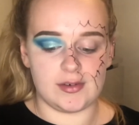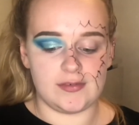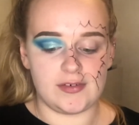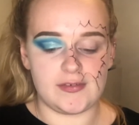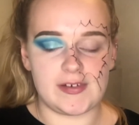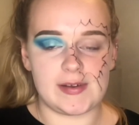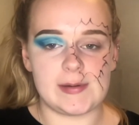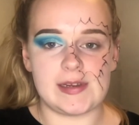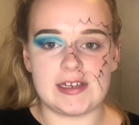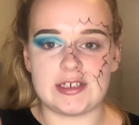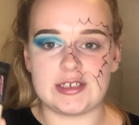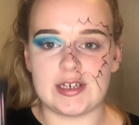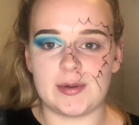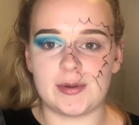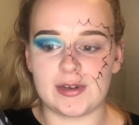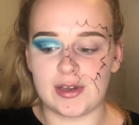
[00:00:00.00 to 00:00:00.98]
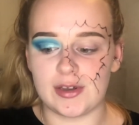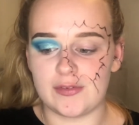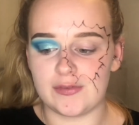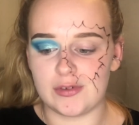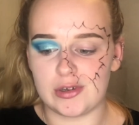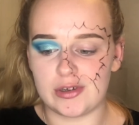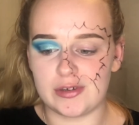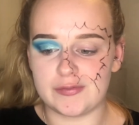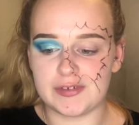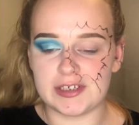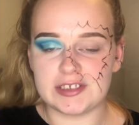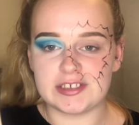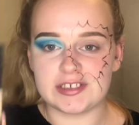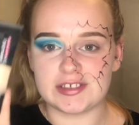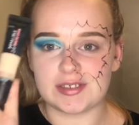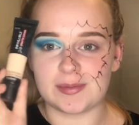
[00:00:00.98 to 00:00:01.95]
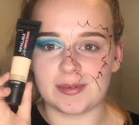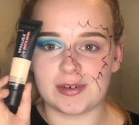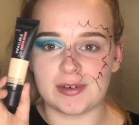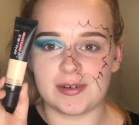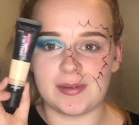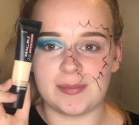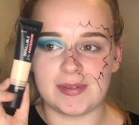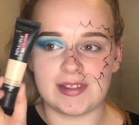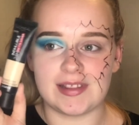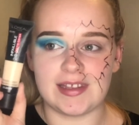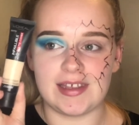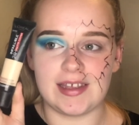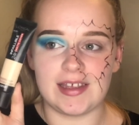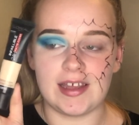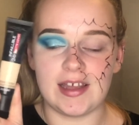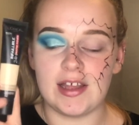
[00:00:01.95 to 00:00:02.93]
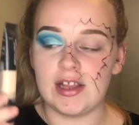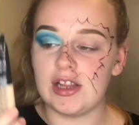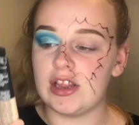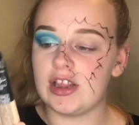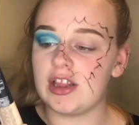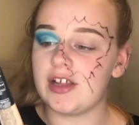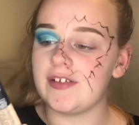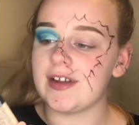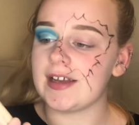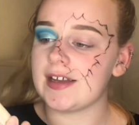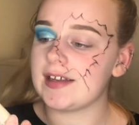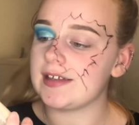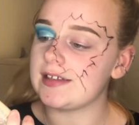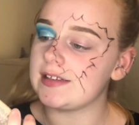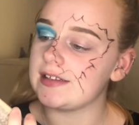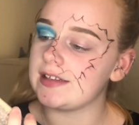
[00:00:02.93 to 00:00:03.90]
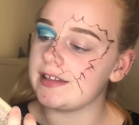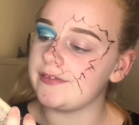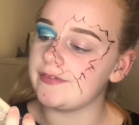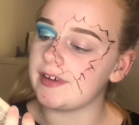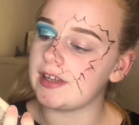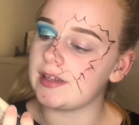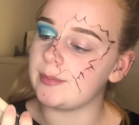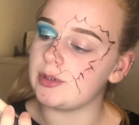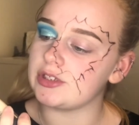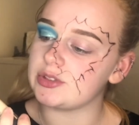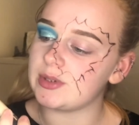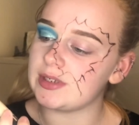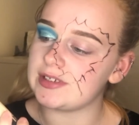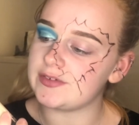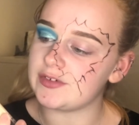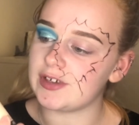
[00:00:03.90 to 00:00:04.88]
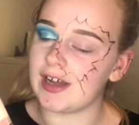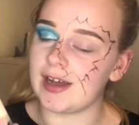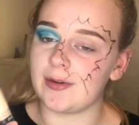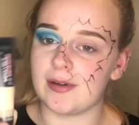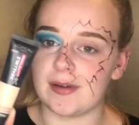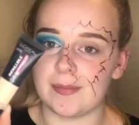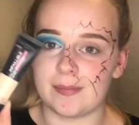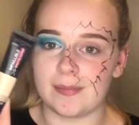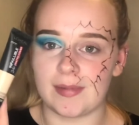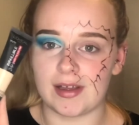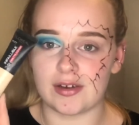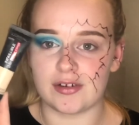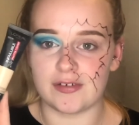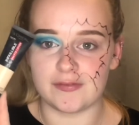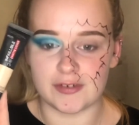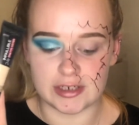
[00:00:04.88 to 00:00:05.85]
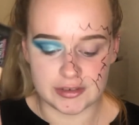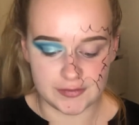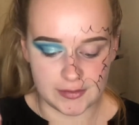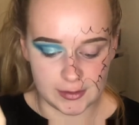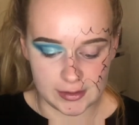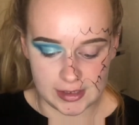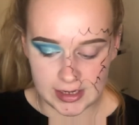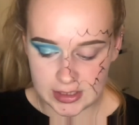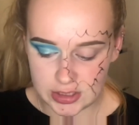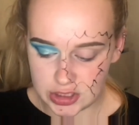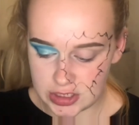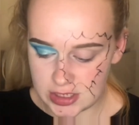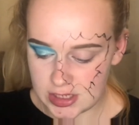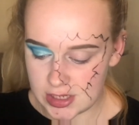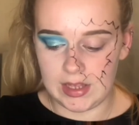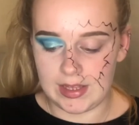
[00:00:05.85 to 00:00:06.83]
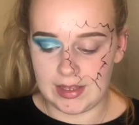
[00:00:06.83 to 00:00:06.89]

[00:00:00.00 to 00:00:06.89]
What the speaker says: for foundation, I wanna go for coverage. So I'm gonna go in with the L'Oreal Infallible 24-Hour Matte Coverage Foundation.